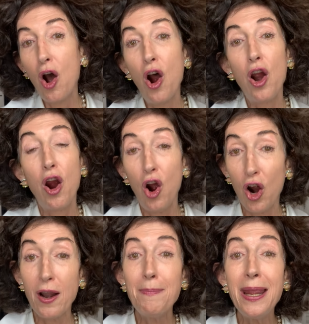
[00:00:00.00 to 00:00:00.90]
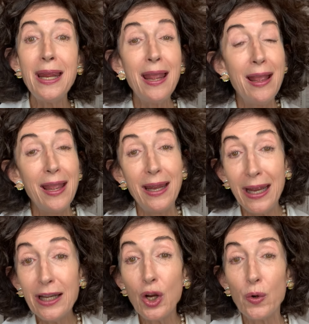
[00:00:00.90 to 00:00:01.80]
are harming,
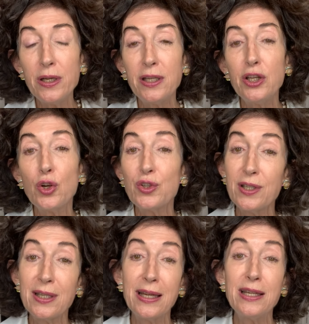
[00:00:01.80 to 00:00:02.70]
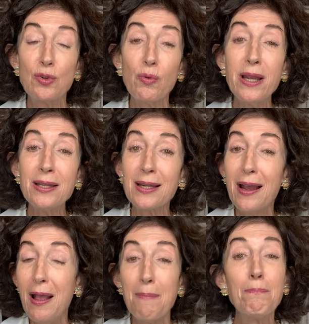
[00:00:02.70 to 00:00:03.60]
increasing your disease risk
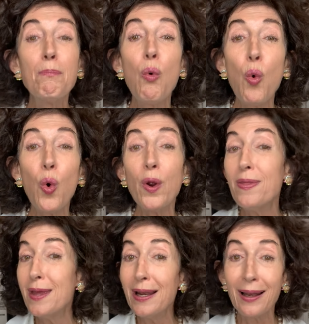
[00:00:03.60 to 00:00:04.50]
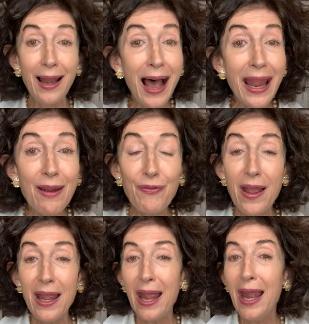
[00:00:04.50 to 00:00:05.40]
more than life
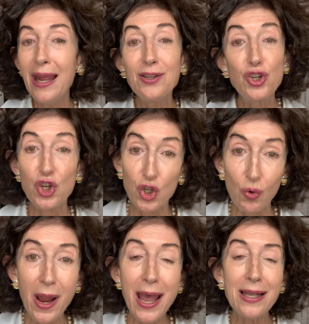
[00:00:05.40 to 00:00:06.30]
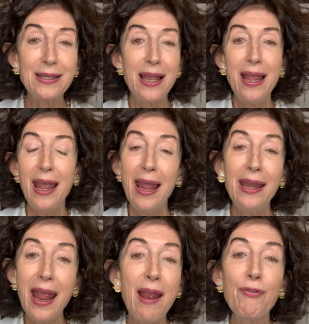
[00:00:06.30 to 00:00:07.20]
and stress
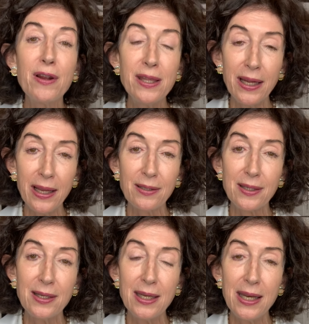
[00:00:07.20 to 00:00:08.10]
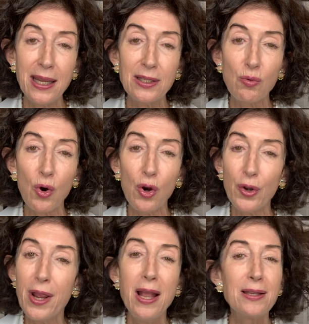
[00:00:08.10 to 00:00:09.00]
and everything else in today's
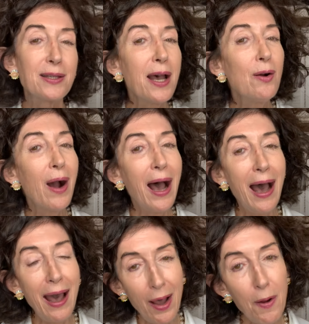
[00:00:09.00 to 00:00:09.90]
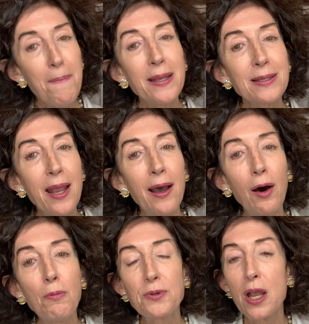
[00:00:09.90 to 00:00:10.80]
world. So I hope this
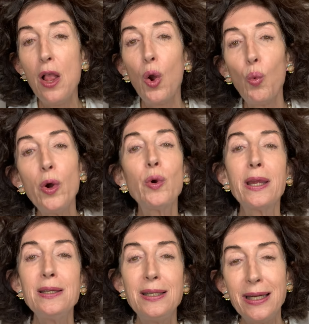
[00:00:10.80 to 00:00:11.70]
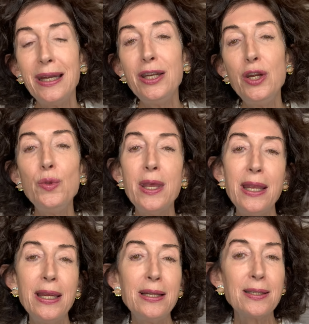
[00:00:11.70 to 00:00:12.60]
helps. We'll continue
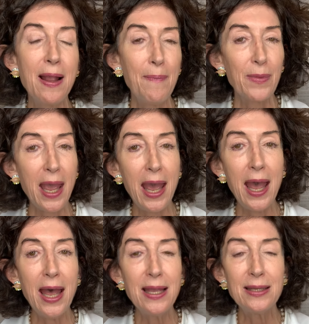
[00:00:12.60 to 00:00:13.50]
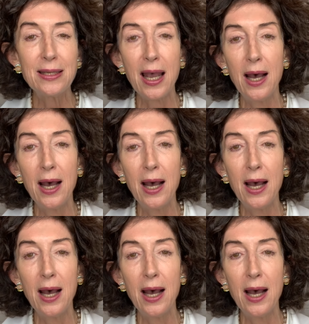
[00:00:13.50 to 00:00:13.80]
these as